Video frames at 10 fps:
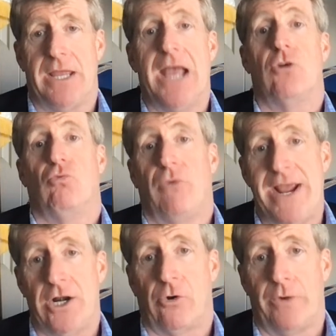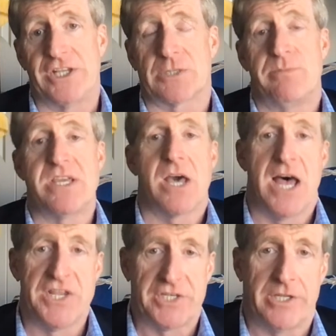at greater risk
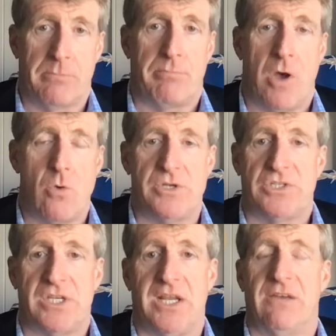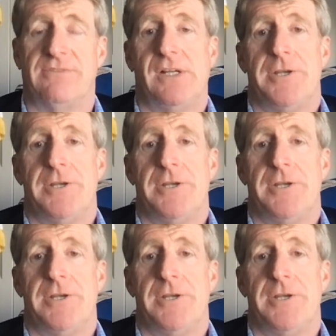because of the potency of